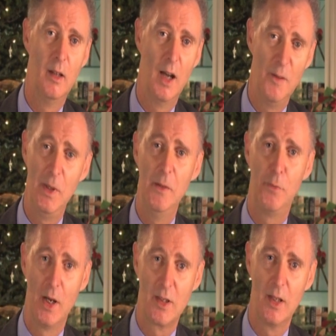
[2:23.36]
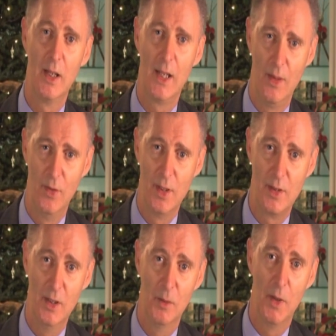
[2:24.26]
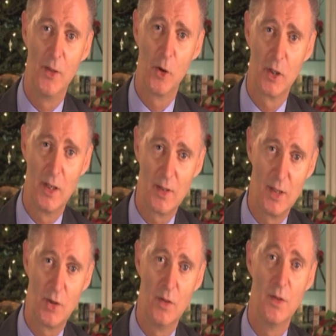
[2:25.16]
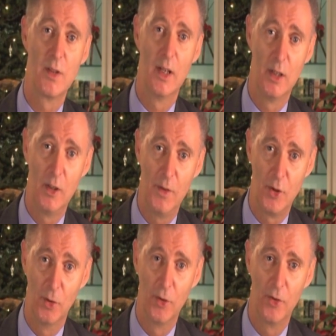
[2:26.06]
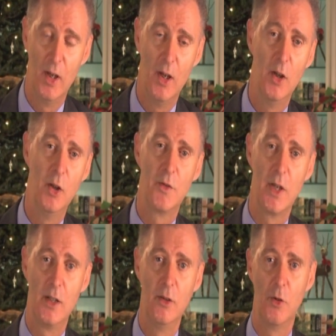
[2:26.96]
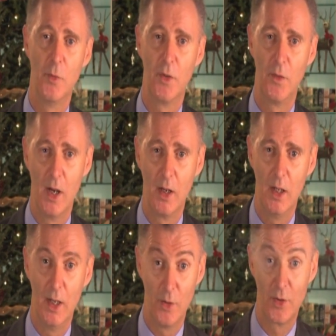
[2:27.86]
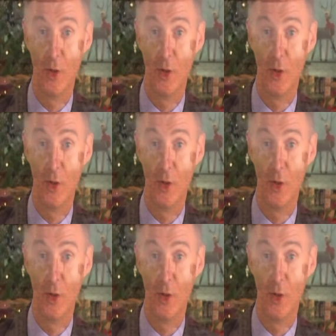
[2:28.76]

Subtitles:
I've been impressed again this year by the organisations and individuals who've taken groups of young and not so